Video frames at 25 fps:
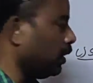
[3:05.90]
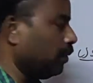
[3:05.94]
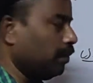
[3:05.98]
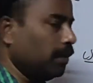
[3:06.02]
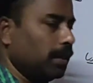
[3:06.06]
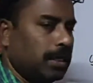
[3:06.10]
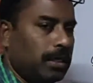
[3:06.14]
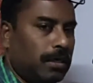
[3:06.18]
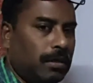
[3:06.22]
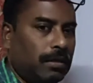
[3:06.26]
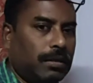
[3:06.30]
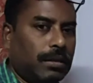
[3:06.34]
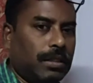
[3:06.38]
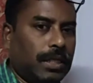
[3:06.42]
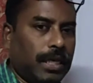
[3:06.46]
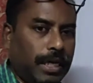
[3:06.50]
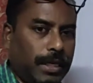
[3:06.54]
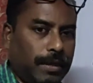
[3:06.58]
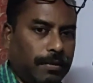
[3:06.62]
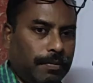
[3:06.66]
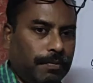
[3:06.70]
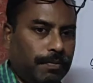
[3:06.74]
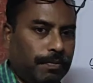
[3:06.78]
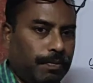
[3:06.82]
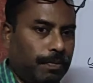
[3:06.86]
given here
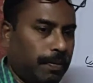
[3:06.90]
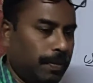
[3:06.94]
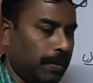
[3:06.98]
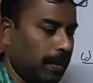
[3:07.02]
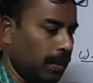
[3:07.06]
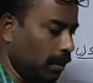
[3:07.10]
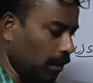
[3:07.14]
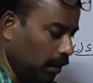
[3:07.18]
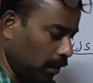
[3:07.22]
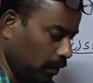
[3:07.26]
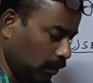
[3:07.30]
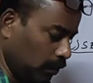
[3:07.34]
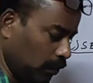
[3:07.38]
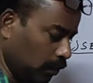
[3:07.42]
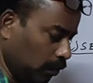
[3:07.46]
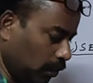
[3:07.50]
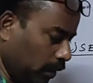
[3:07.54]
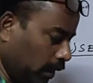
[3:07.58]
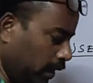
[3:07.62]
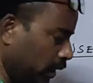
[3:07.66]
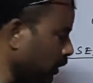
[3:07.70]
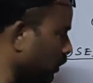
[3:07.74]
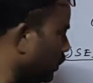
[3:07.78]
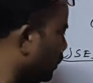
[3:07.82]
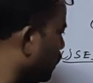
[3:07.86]
three. So
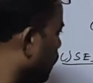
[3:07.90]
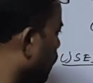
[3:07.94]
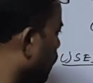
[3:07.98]
what is?